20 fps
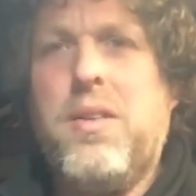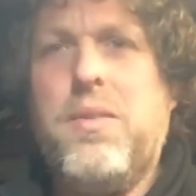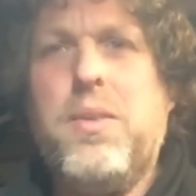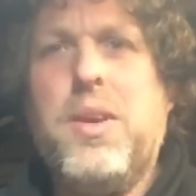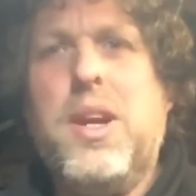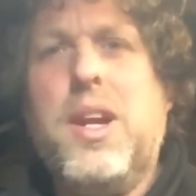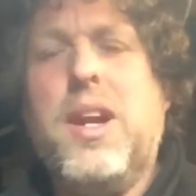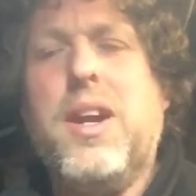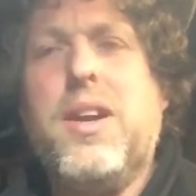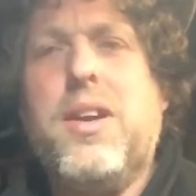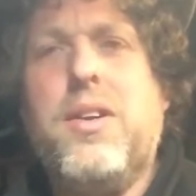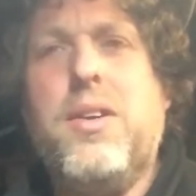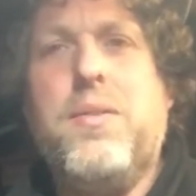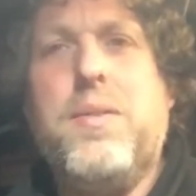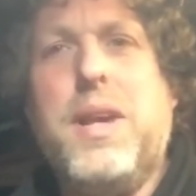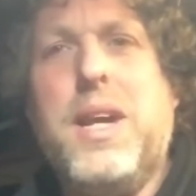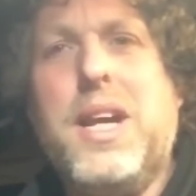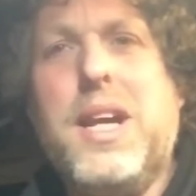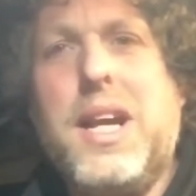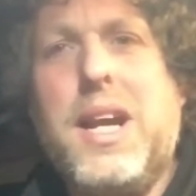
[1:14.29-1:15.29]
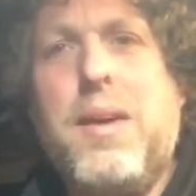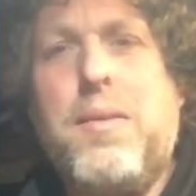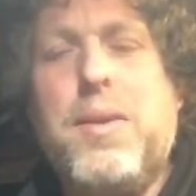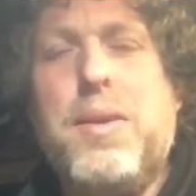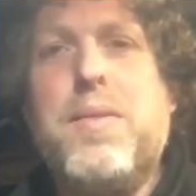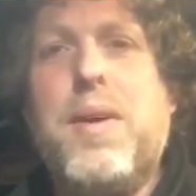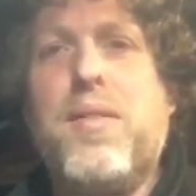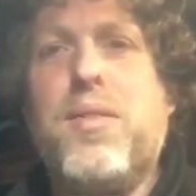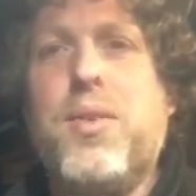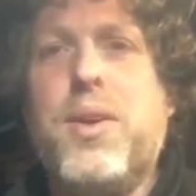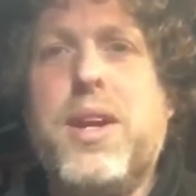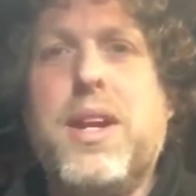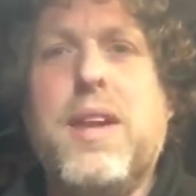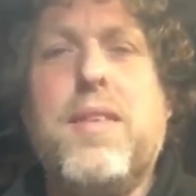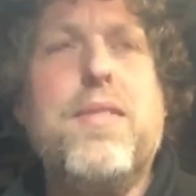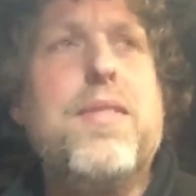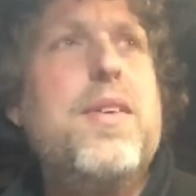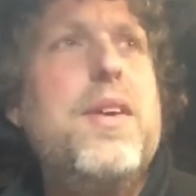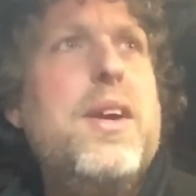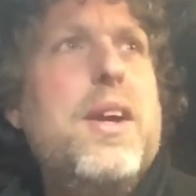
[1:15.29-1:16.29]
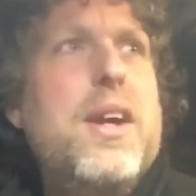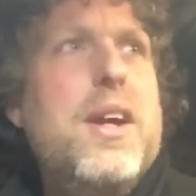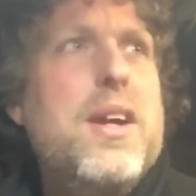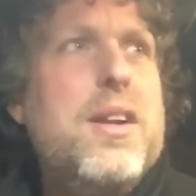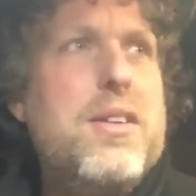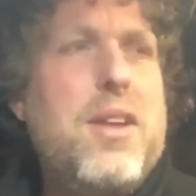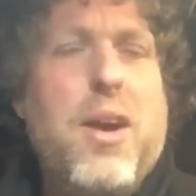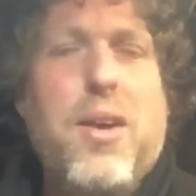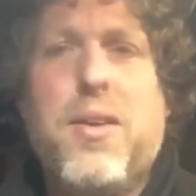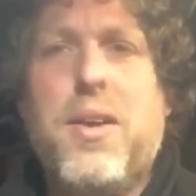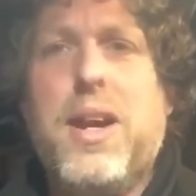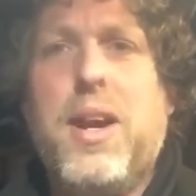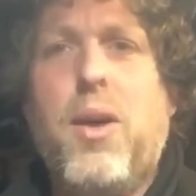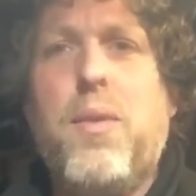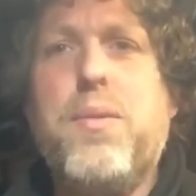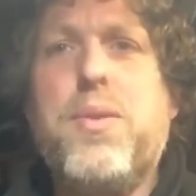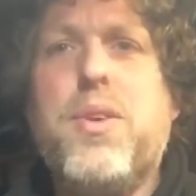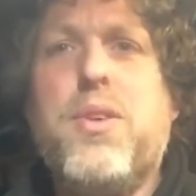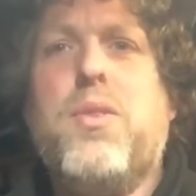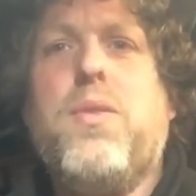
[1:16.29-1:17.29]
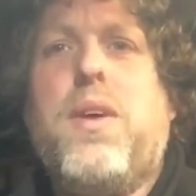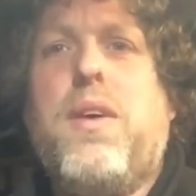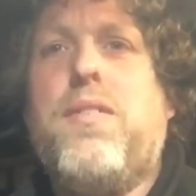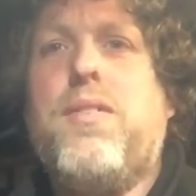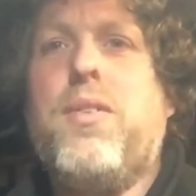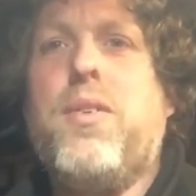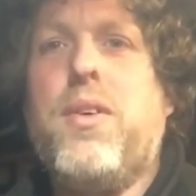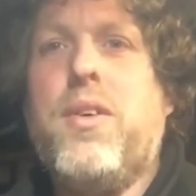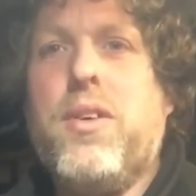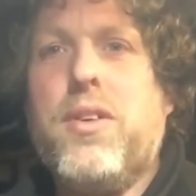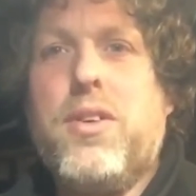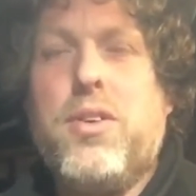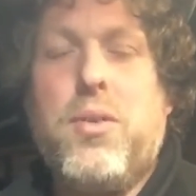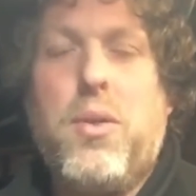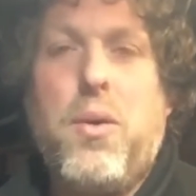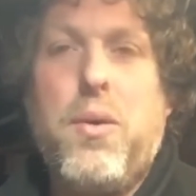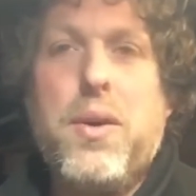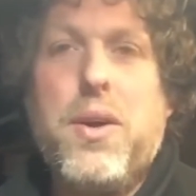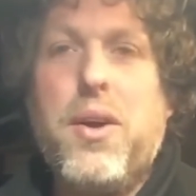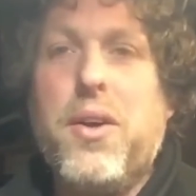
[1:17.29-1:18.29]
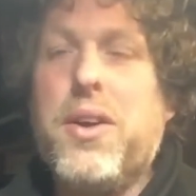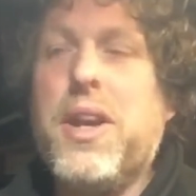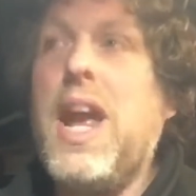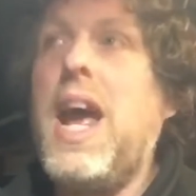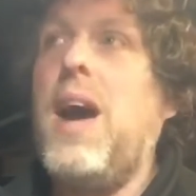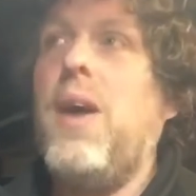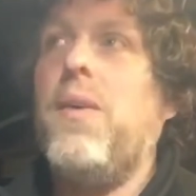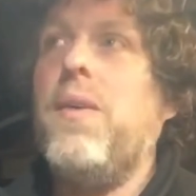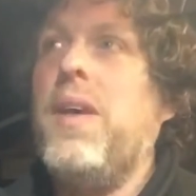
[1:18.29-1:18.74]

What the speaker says: You know, it could be in a couple of months we could have totally opposite to what we've got now.